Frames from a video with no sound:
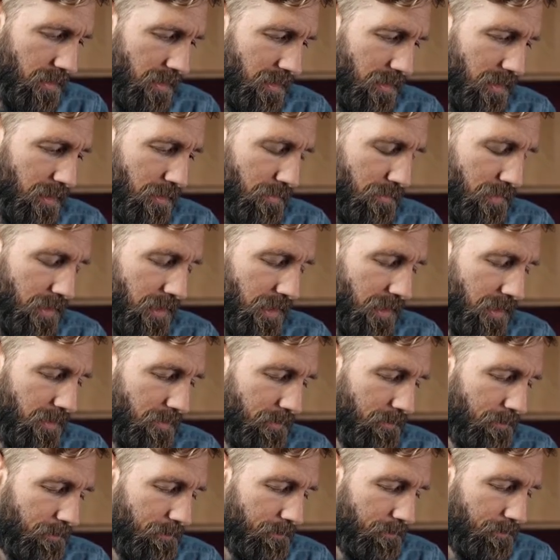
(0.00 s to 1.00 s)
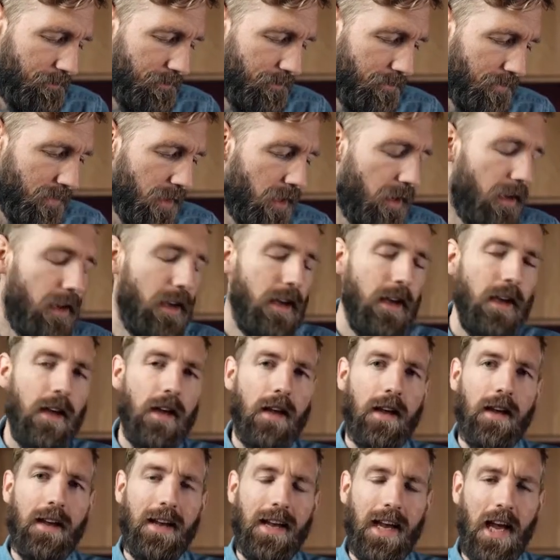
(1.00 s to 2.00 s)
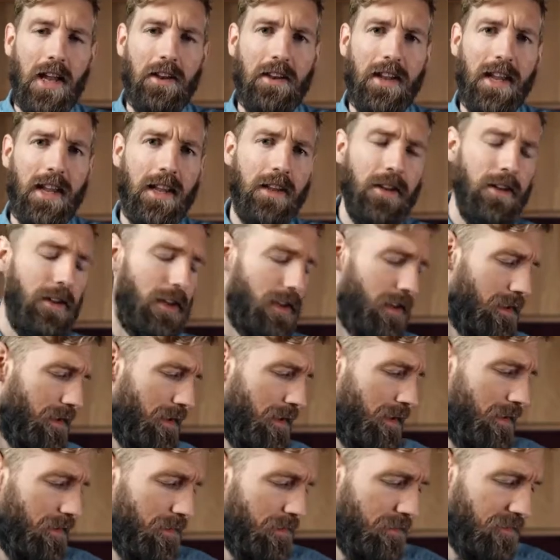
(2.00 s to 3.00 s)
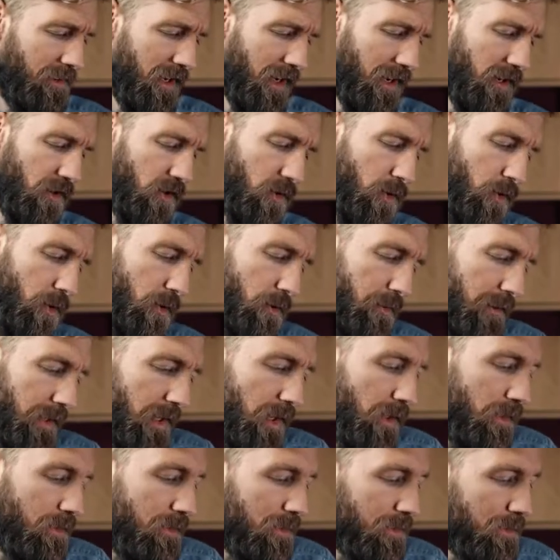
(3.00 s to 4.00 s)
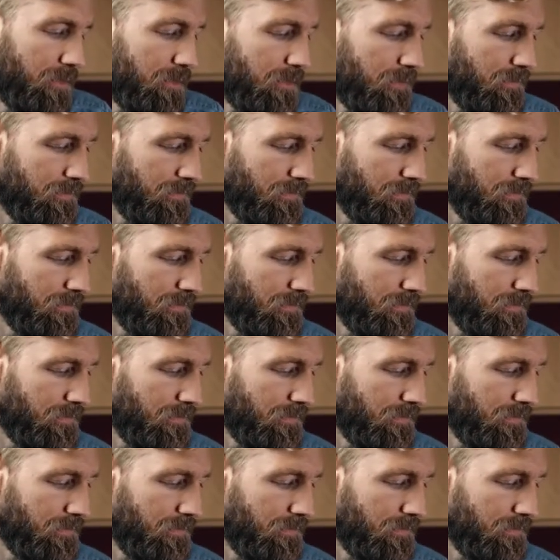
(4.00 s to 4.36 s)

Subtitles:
Lovely. And then the second chord we go to